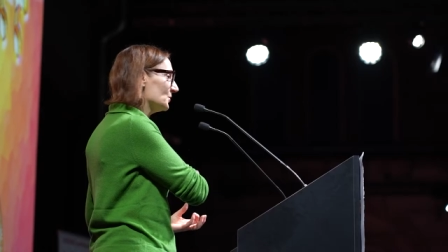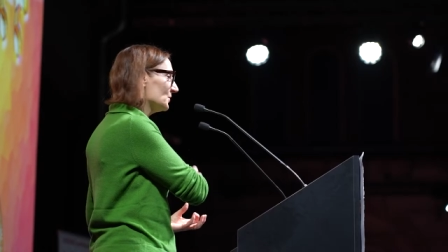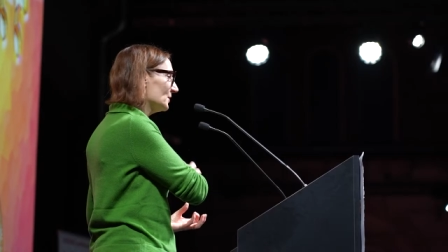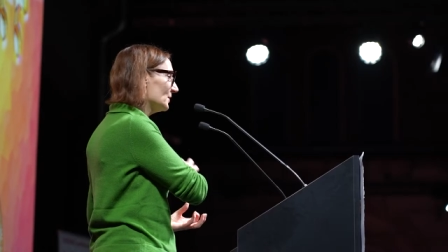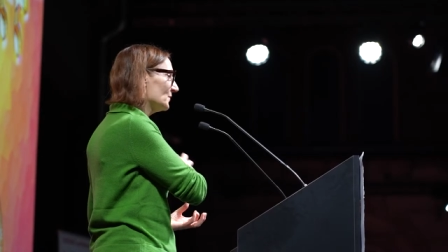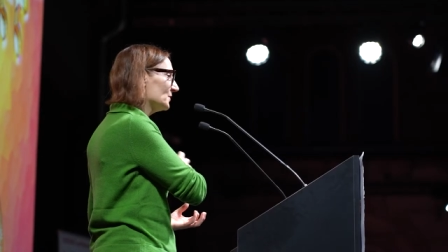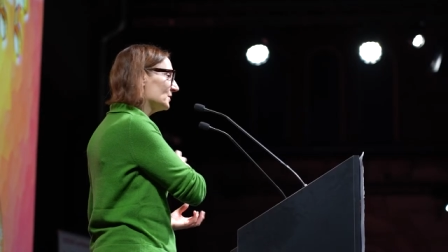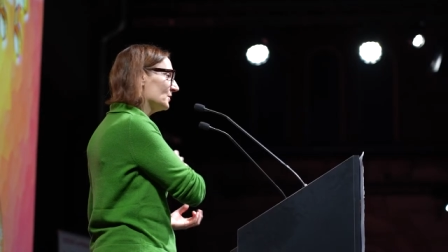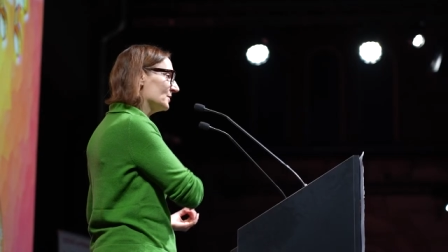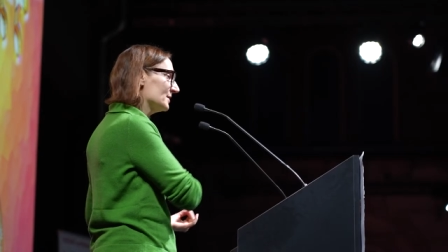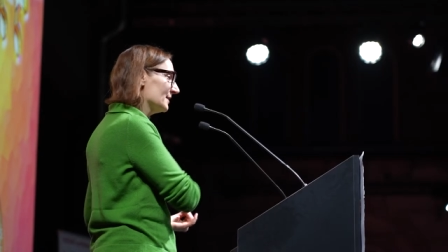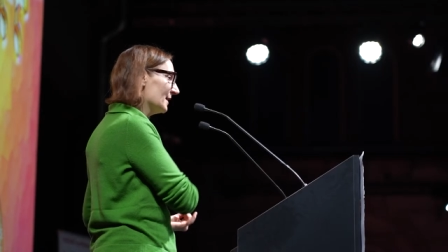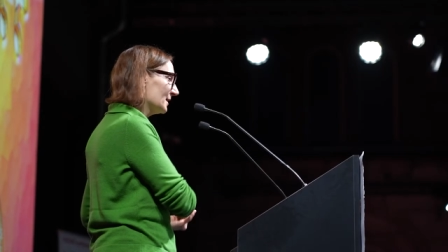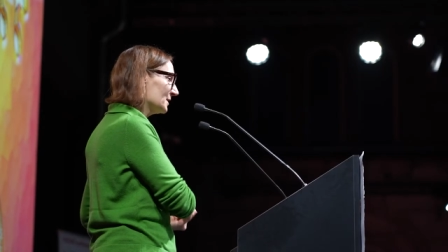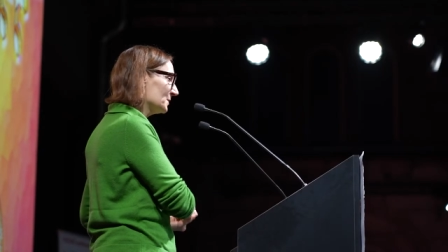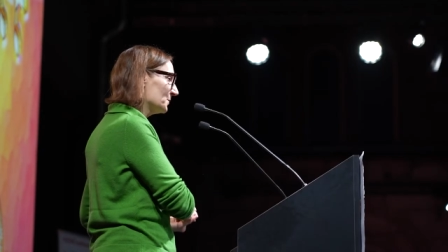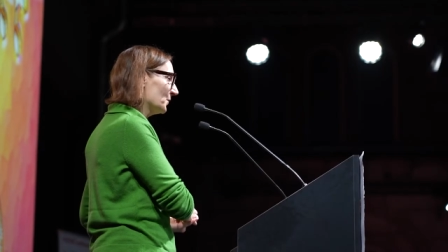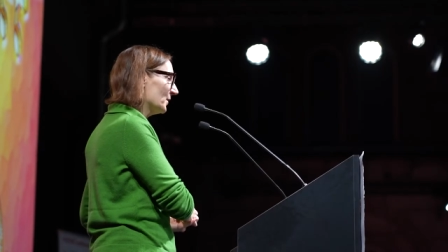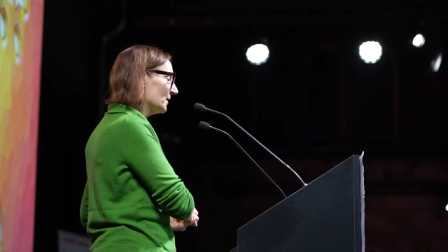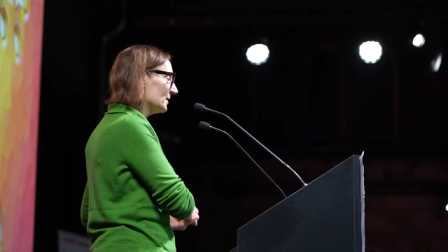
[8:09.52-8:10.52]

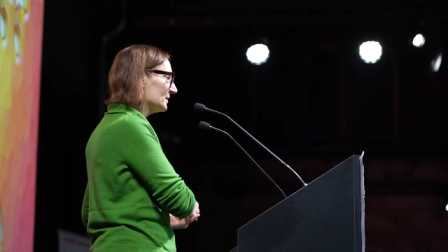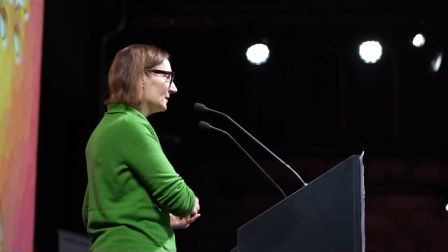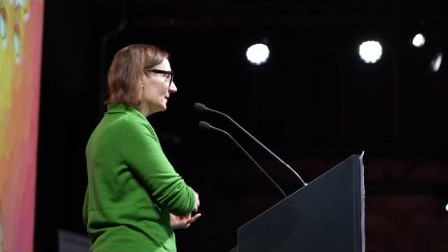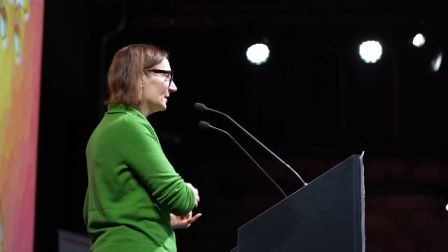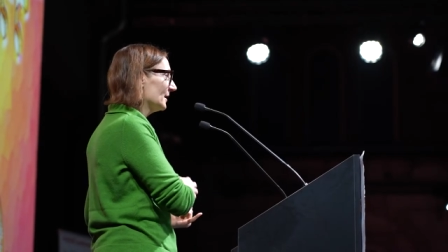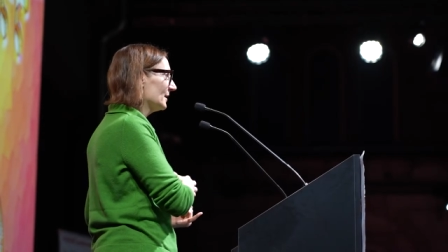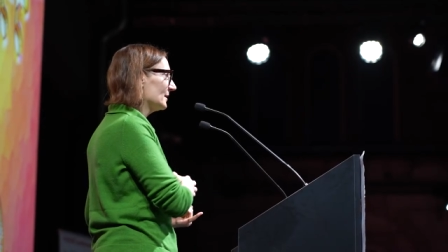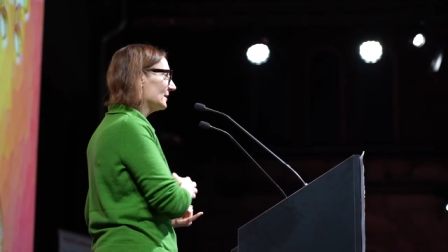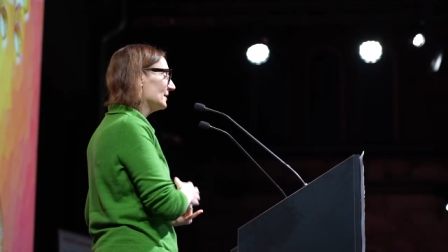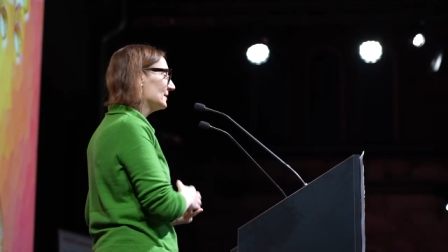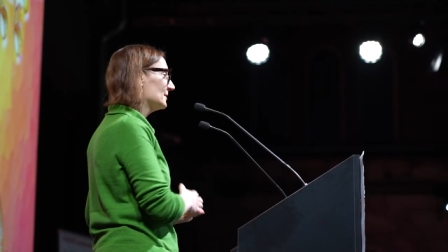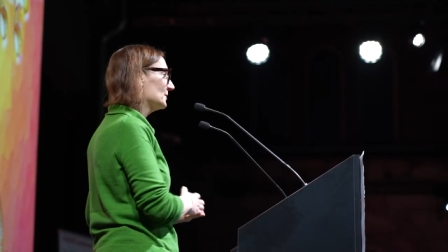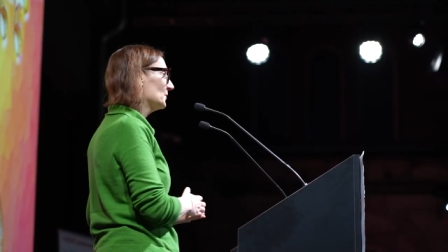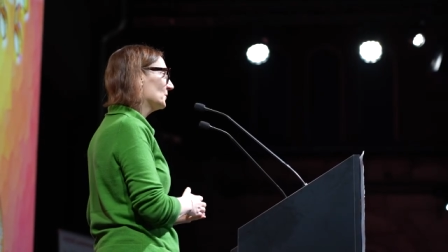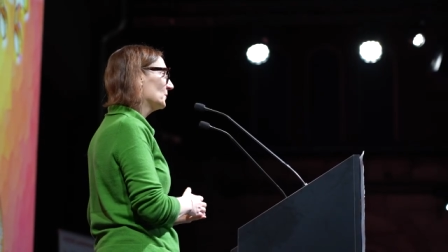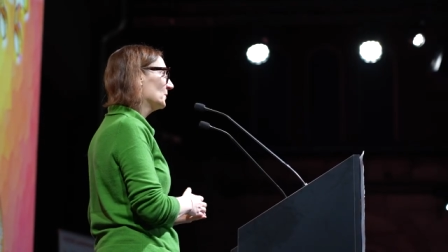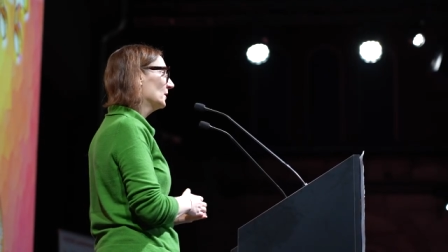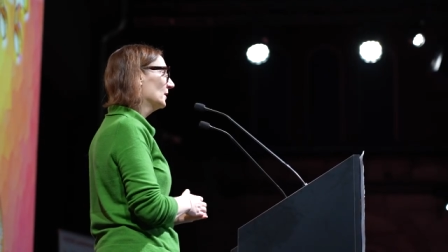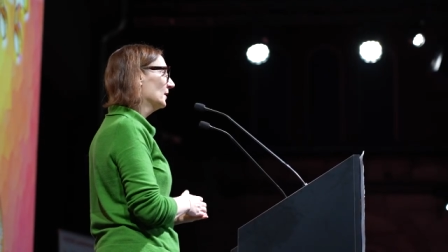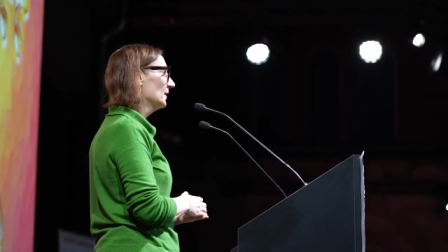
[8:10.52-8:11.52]
It's just that the
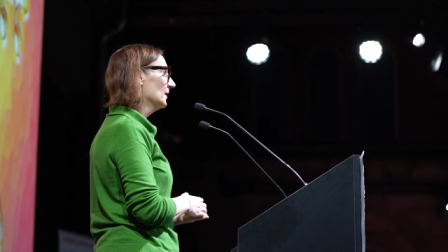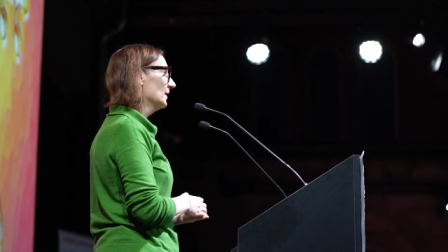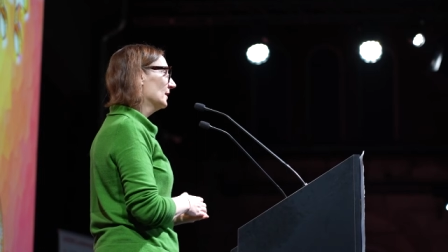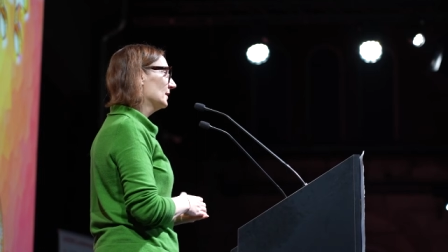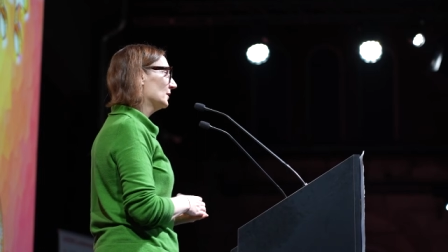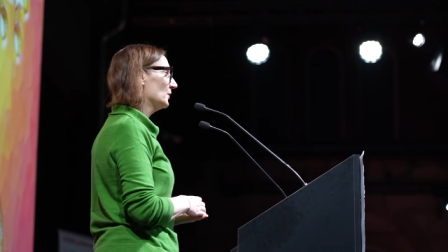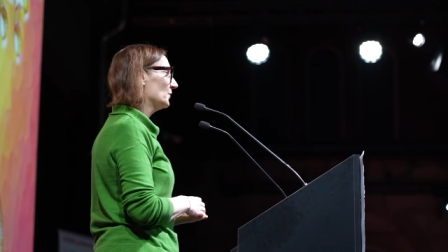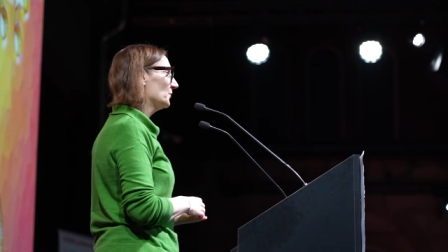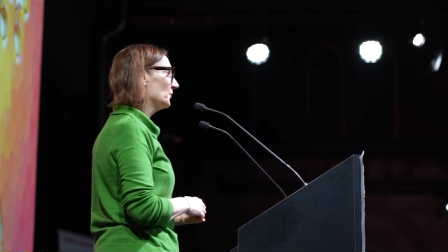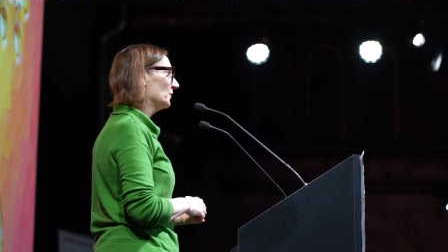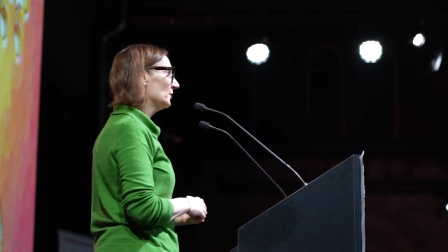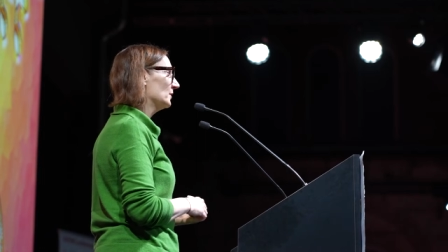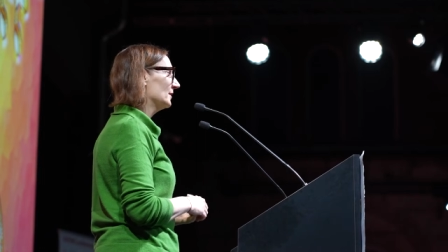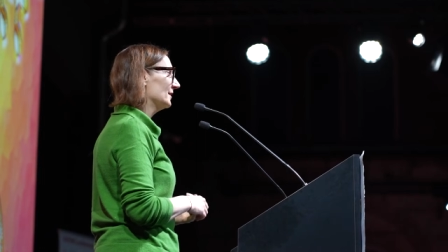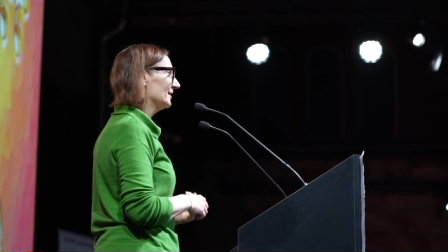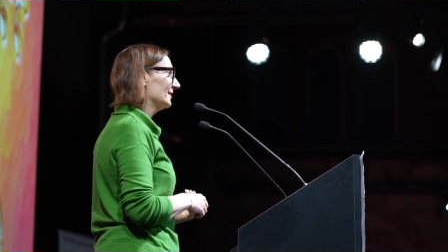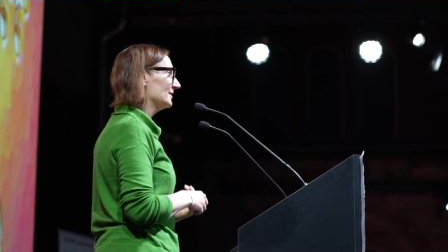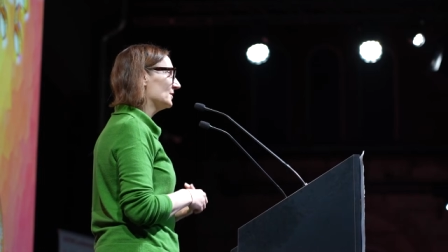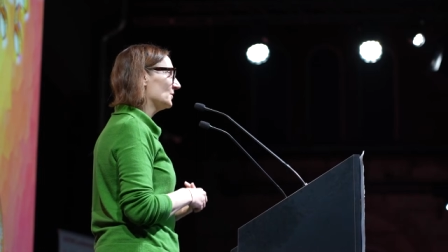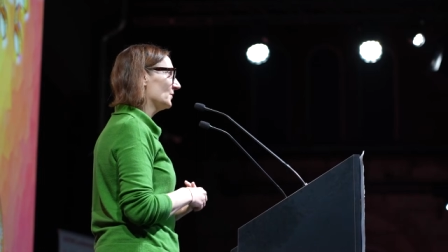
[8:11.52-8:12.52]
story really struck me.
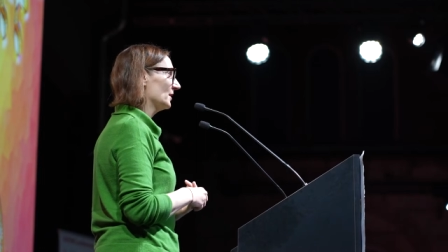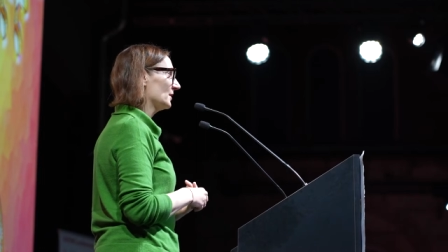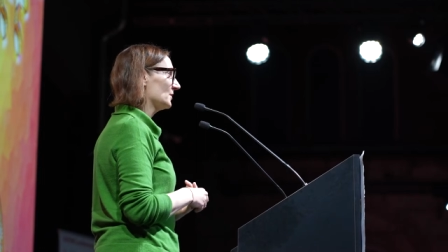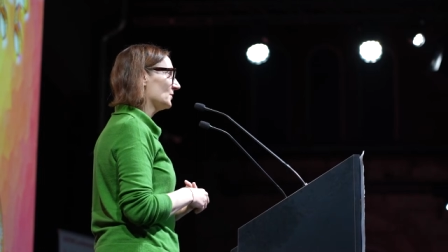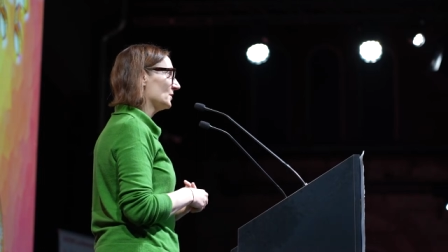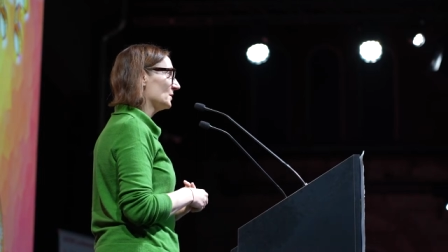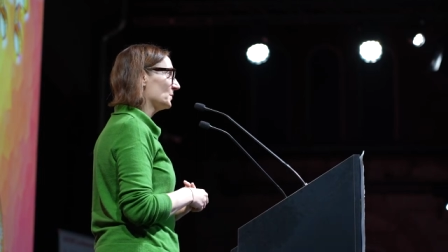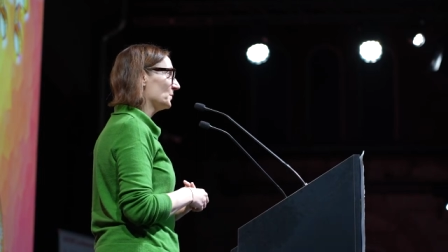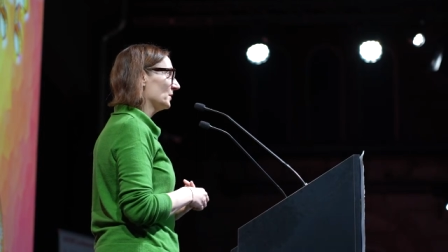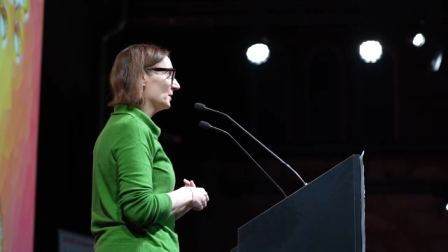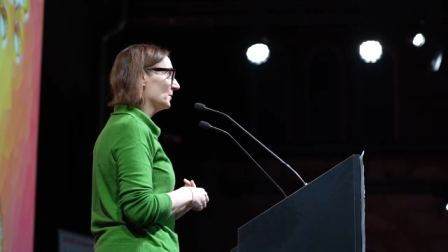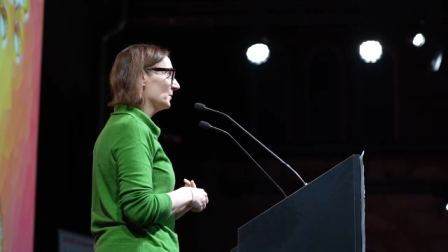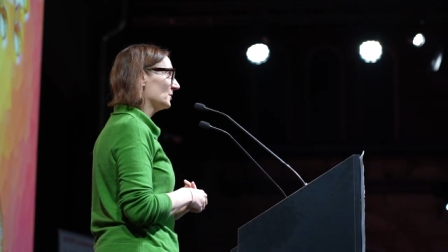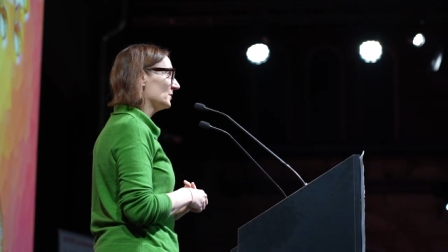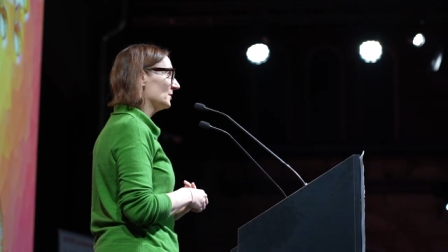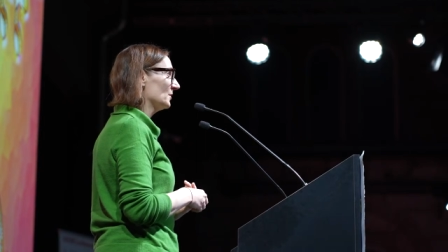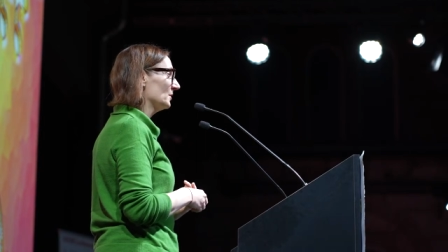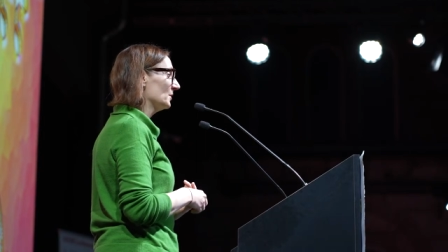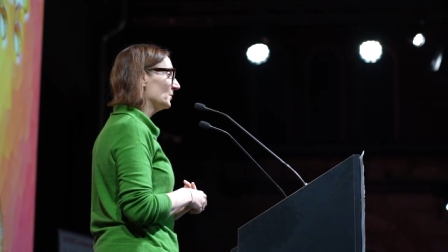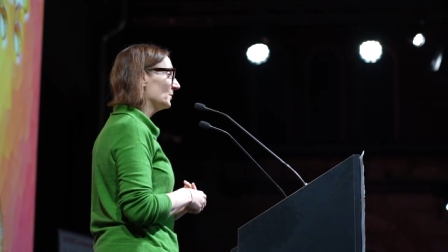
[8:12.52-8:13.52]
It
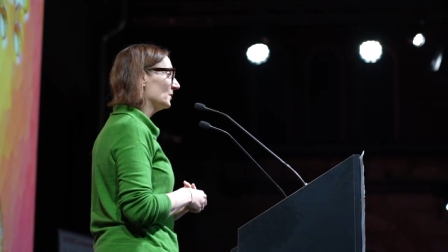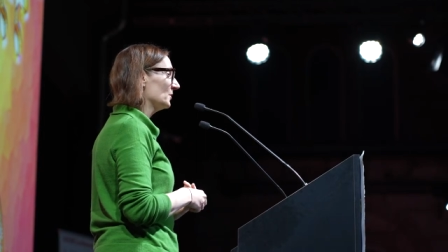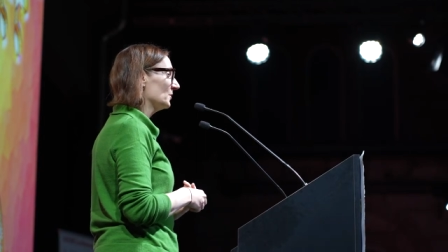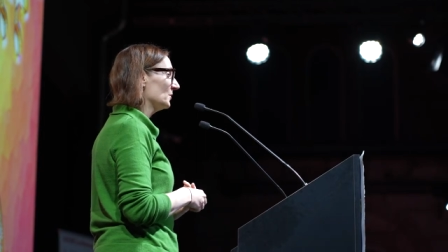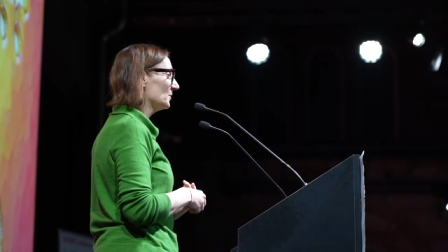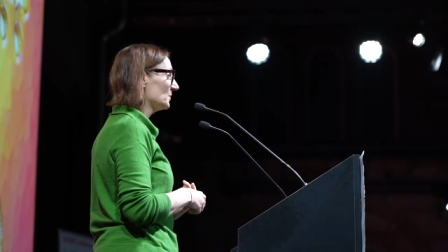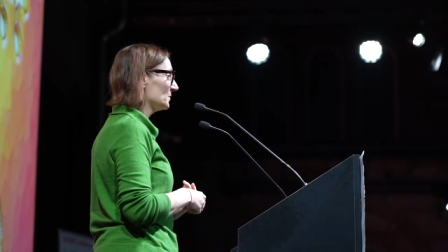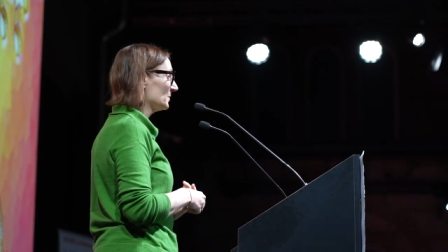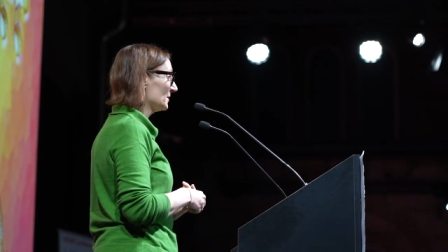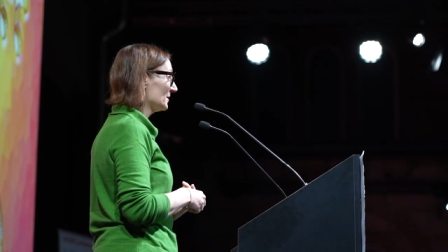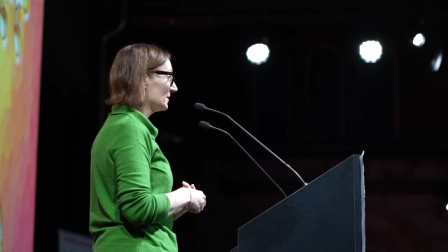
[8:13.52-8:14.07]
really struck me.